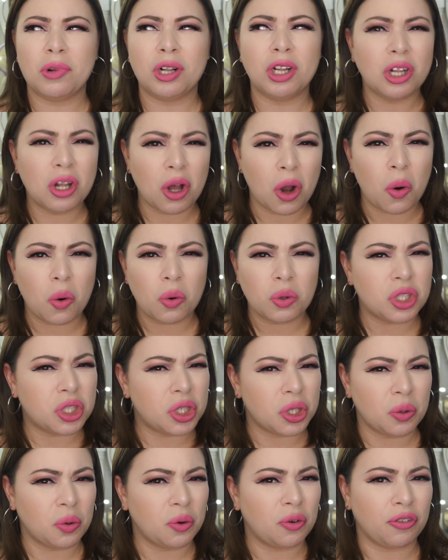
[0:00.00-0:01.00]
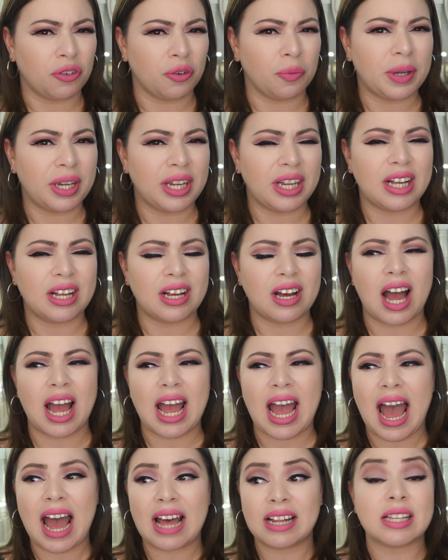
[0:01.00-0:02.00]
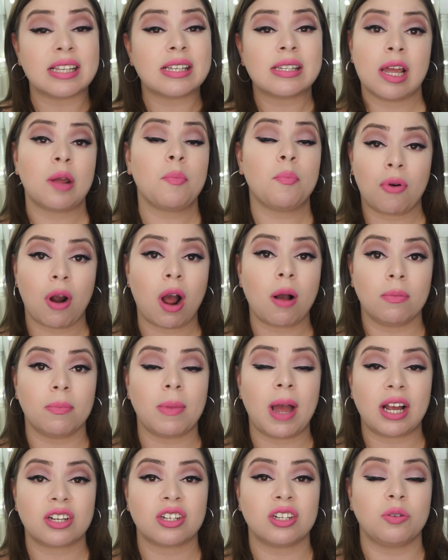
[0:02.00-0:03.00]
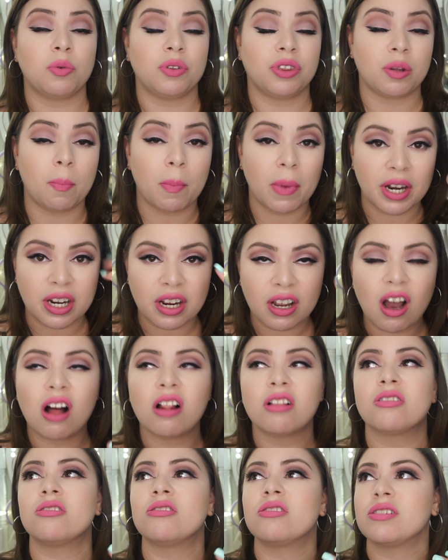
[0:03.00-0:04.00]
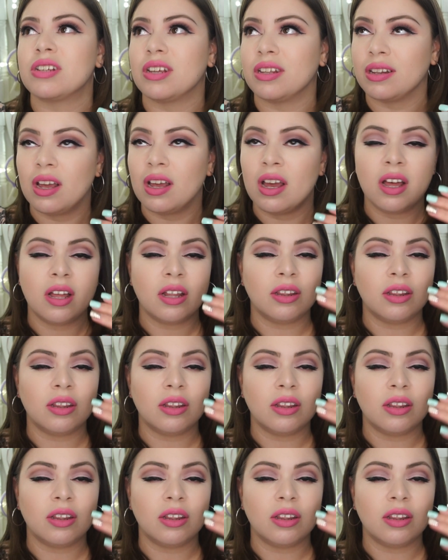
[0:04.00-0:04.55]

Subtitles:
low too for me. I had the same problem actually with the muddy colors, and